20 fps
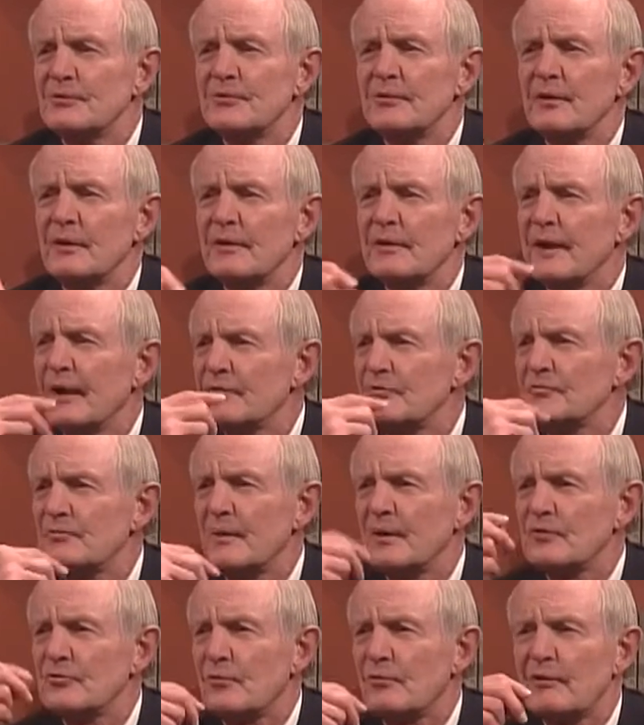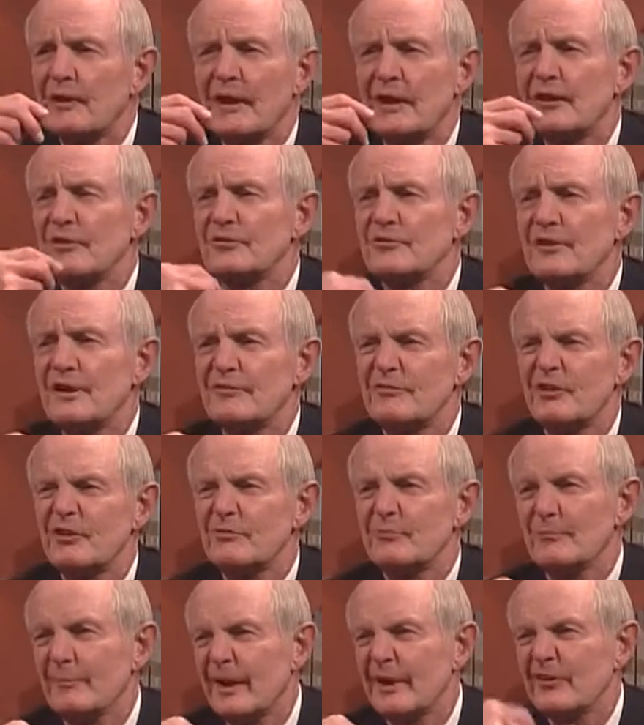you have special kind of stuff to
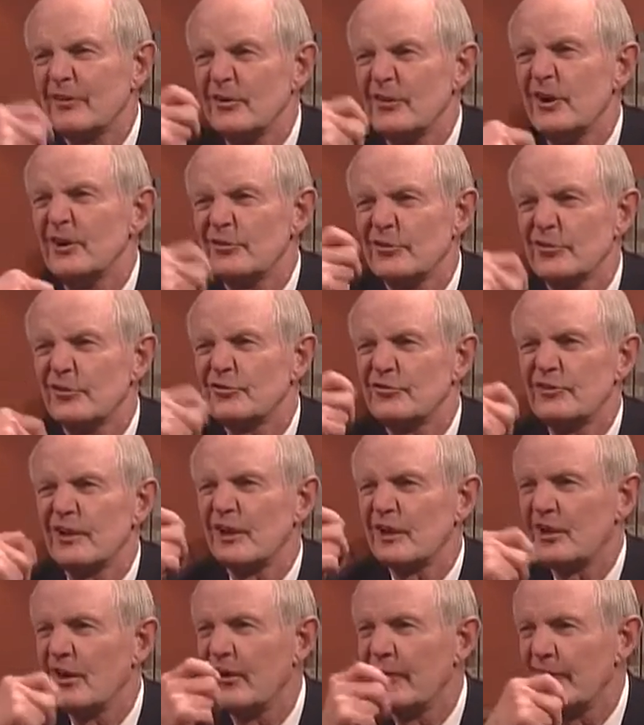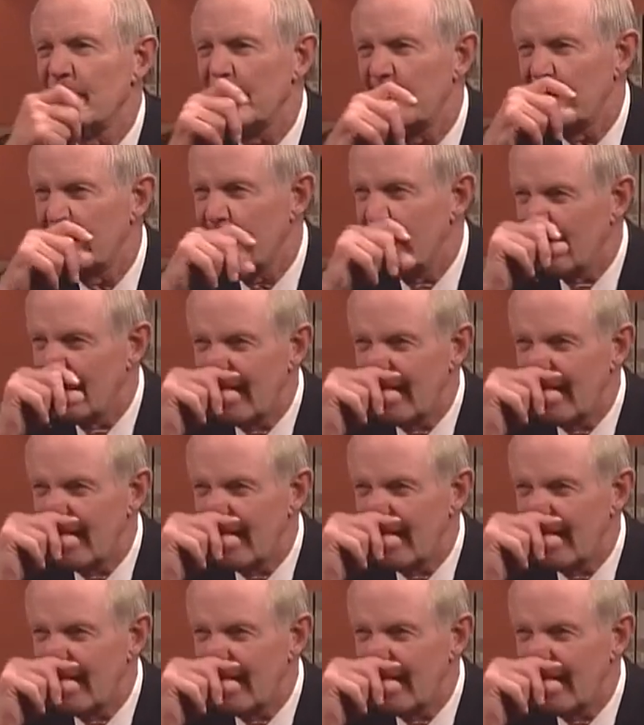make the denture stick on there.